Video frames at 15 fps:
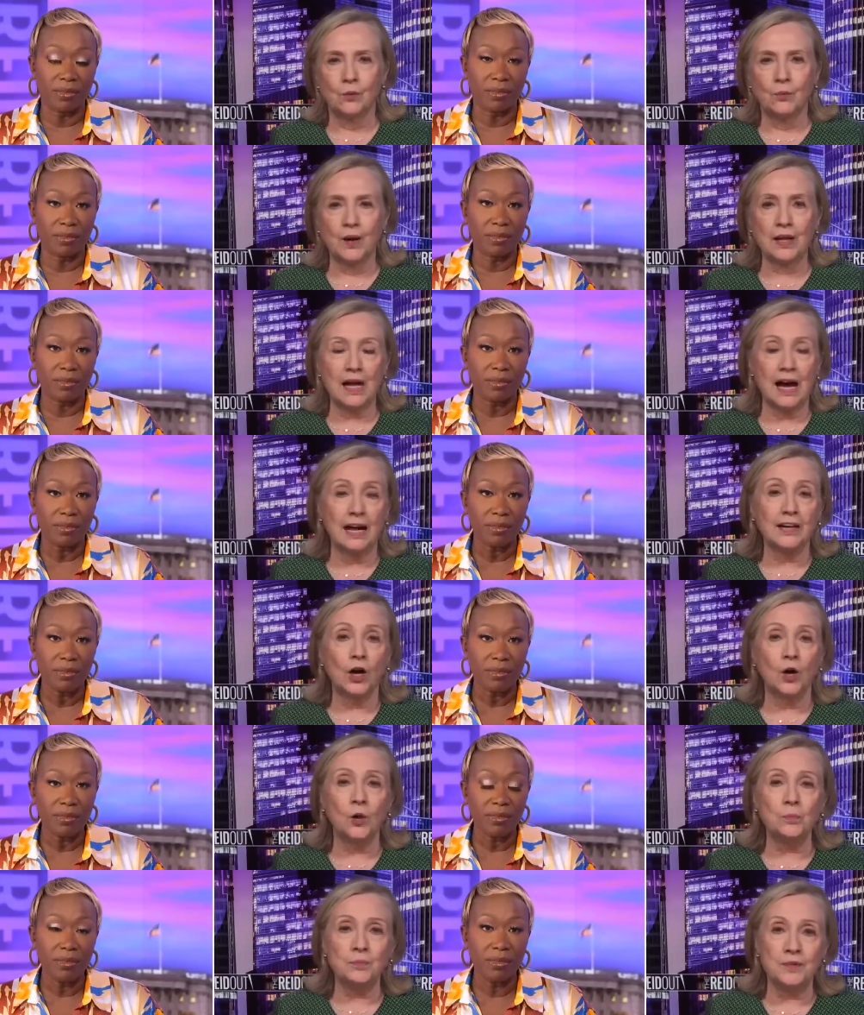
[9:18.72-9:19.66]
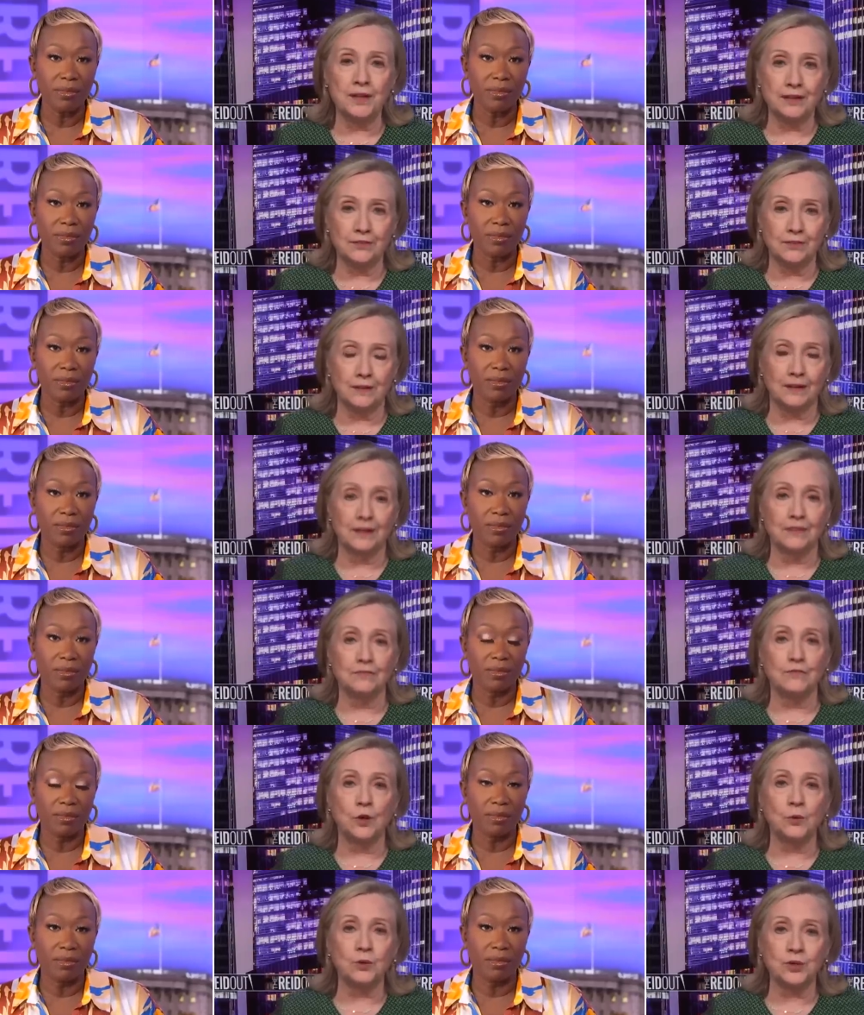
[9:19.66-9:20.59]
Speaker 1: Well, I hope that uh,
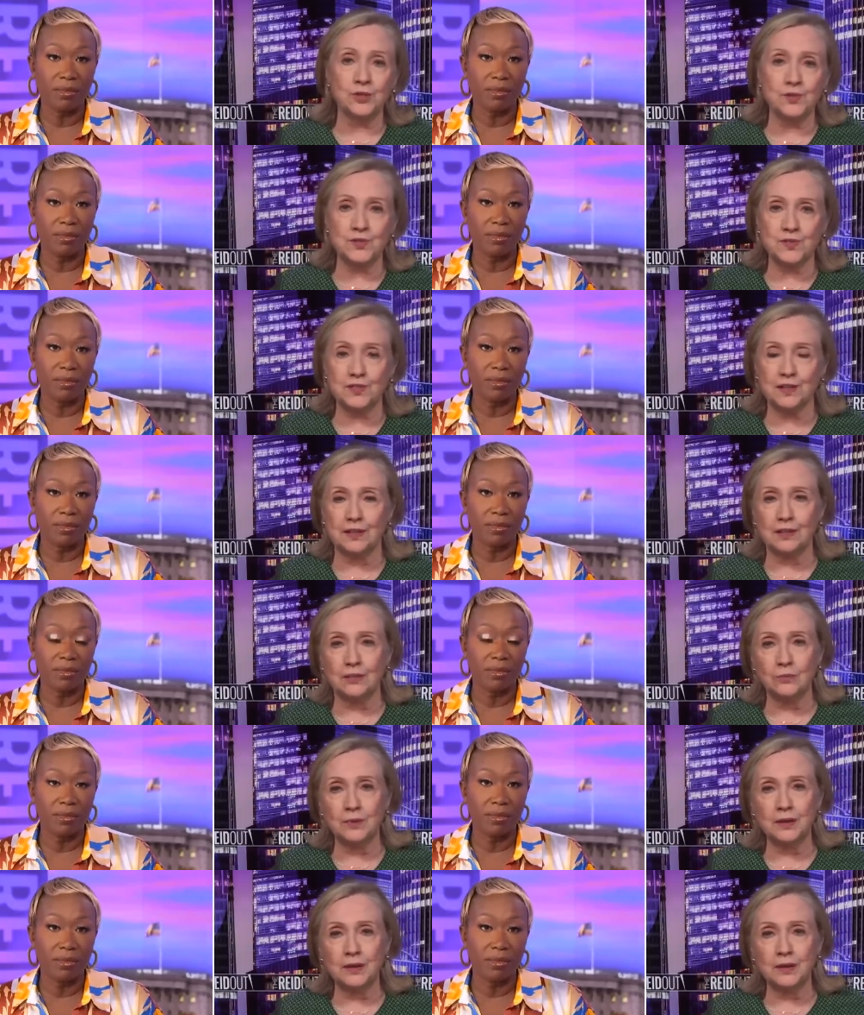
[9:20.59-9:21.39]
voters uh,